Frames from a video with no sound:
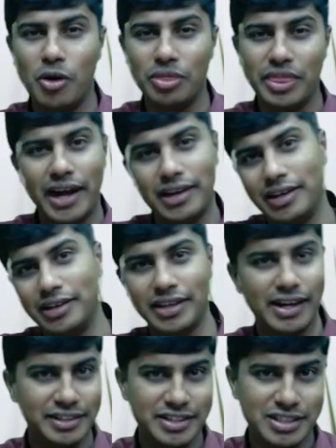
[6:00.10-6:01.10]
on that and
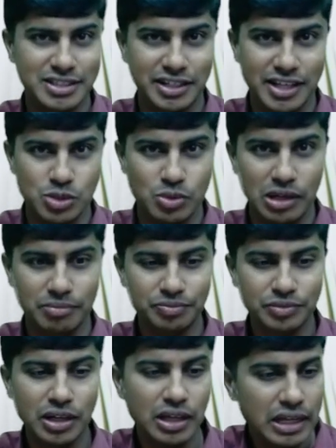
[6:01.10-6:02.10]
then adjust it as well.
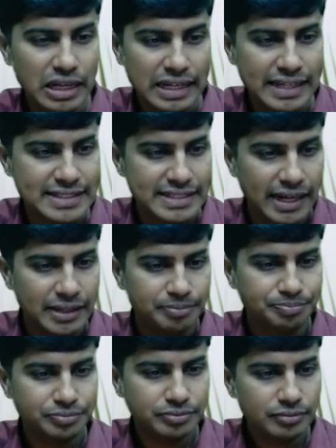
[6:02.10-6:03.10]
Let's start.
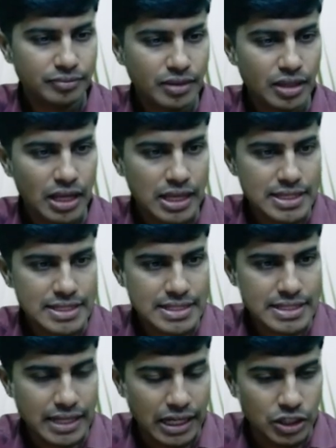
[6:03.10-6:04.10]

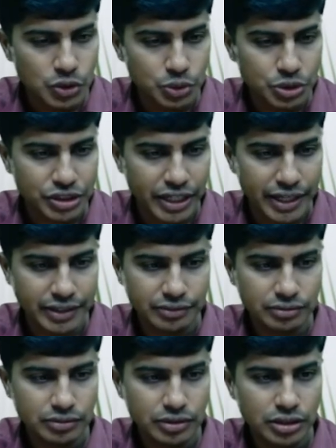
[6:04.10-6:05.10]

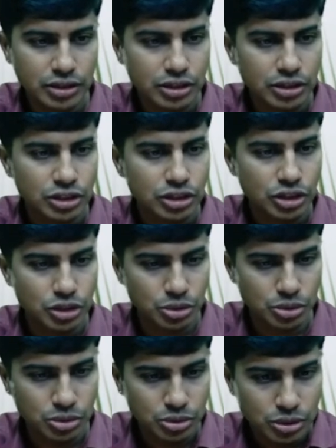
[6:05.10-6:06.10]
Solution
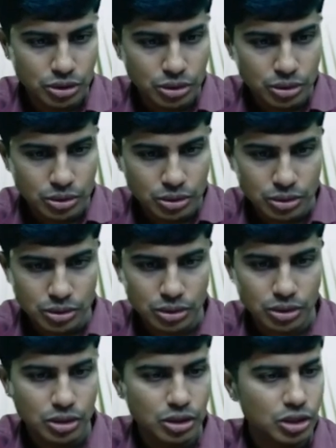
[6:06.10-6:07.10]
to
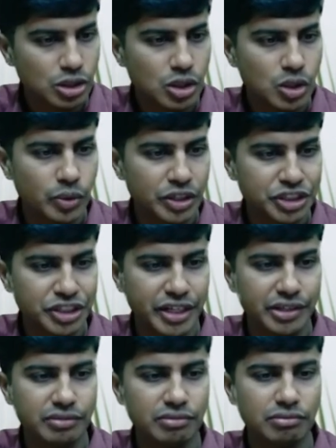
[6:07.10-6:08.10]

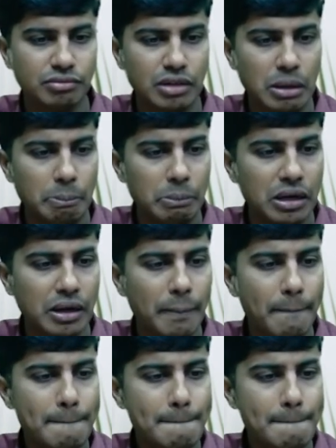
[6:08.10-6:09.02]
question number